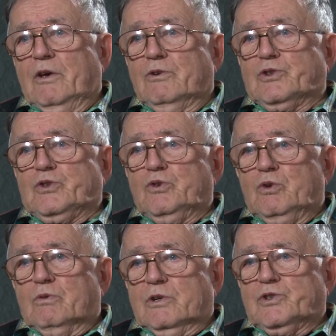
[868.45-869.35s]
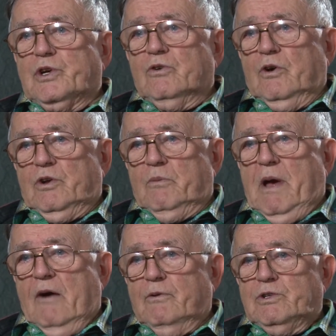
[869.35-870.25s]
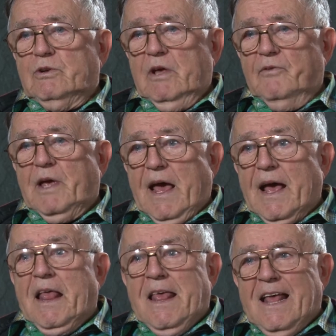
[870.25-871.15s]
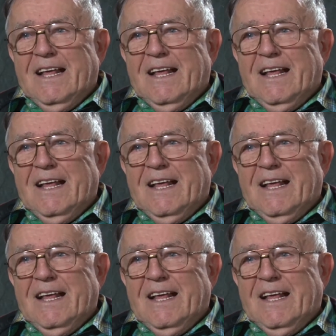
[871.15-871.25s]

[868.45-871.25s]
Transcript: you salute with a cigar in your mouth with your left hand.